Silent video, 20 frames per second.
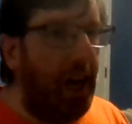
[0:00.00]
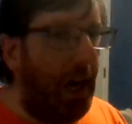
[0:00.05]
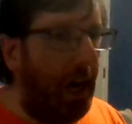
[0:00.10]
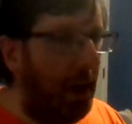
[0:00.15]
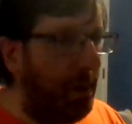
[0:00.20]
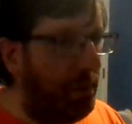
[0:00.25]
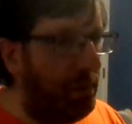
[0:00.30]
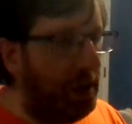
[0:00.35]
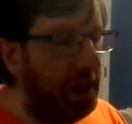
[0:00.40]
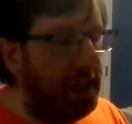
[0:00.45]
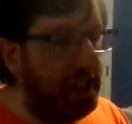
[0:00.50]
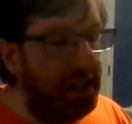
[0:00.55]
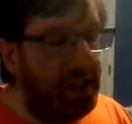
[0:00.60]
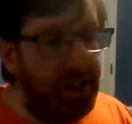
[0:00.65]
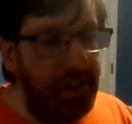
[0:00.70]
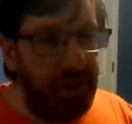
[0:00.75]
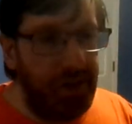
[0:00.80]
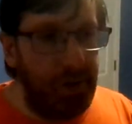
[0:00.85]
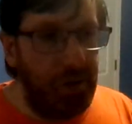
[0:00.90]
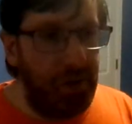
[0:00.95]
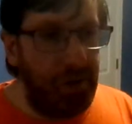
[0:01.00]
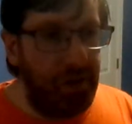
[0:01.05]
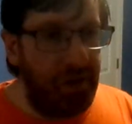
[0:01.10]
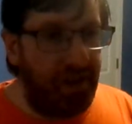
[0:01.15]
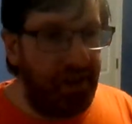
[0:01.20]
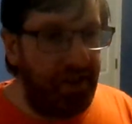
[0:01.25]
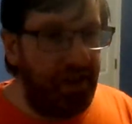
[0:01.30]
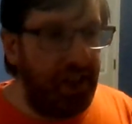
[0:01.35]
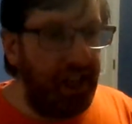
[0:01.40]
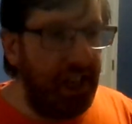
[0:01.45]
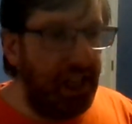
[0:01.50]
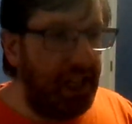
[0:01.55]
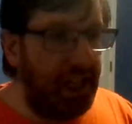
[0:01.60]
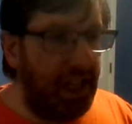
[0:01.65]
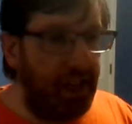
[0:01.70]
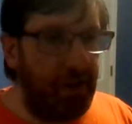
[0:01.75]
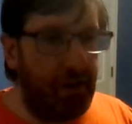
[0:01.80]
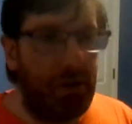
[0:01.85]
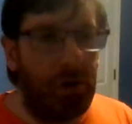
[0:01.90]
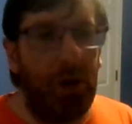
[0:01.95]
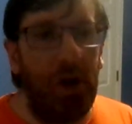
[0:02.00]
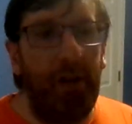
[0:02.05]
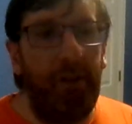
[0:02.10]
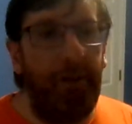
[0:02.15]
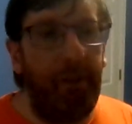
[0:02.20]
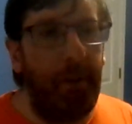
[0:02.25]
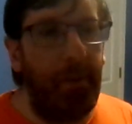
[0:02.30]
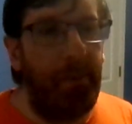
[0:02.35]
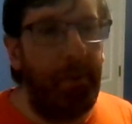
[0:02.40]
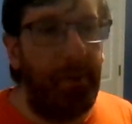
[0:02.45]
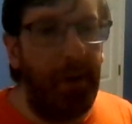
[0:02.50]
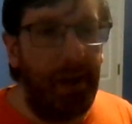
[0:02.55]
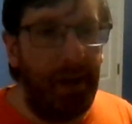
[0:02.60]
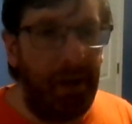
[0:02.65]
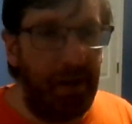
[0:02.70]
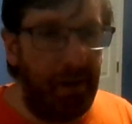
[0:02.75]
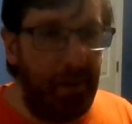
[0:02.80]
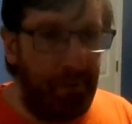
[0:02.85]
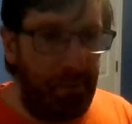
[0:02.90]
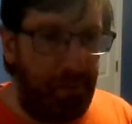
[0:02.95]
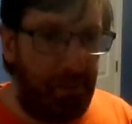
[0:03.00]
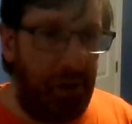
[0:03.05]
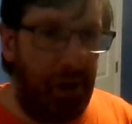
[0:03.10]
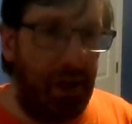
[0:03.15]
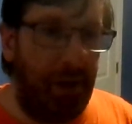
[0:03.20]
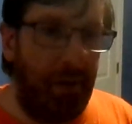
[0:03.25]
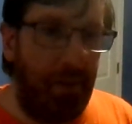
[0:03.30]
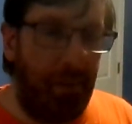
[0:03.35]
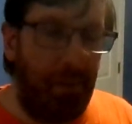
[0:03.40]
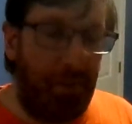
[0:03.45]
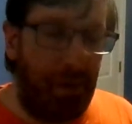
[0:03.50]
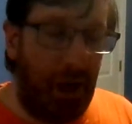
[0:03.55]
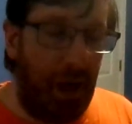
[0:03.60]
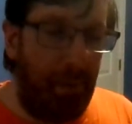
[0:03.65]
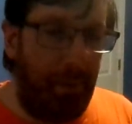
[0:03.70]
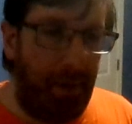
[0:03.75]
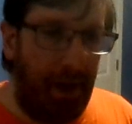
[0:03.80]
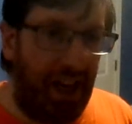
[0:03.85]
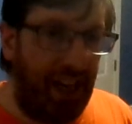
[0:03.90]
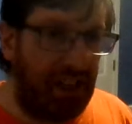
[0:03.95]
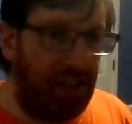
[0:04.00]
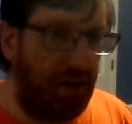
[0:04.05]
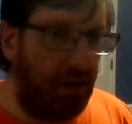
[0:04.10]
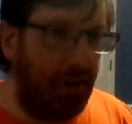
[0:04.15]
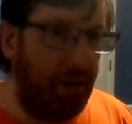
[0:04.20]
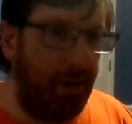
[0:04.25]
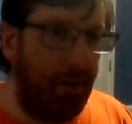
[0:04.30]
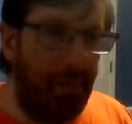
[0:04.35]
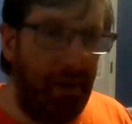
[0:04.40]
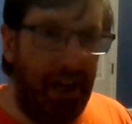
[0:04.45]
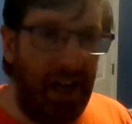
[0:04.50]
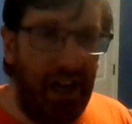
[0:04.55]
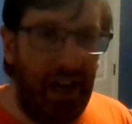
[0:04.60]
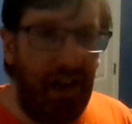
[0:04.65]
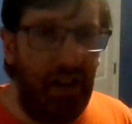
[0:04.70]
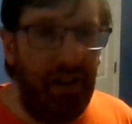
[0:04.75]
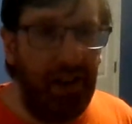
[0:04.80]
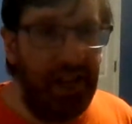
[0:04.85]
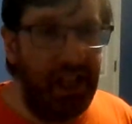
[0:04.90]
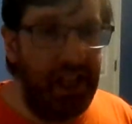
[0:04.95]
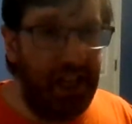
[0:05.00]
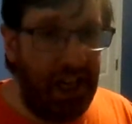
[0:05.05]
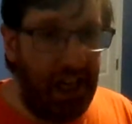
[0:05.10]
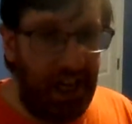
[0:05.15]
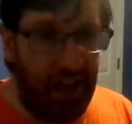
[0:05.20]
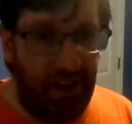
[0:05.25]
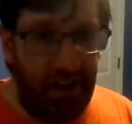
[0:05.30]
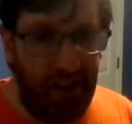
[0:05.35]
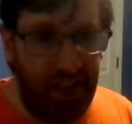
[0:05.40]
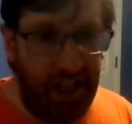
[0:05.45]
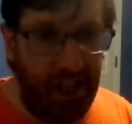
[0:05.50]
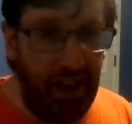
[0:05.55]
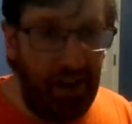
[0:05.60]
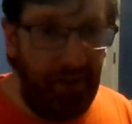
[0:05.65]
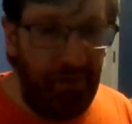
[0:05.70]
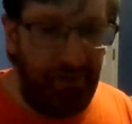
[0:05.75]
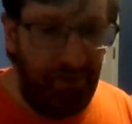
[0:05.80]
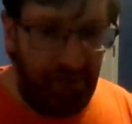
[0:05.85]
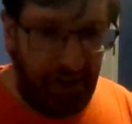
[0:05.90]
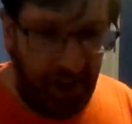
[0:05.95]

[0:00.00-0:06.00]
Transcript: I'm ready to see another trophy bring bring brought back to the Bay Area area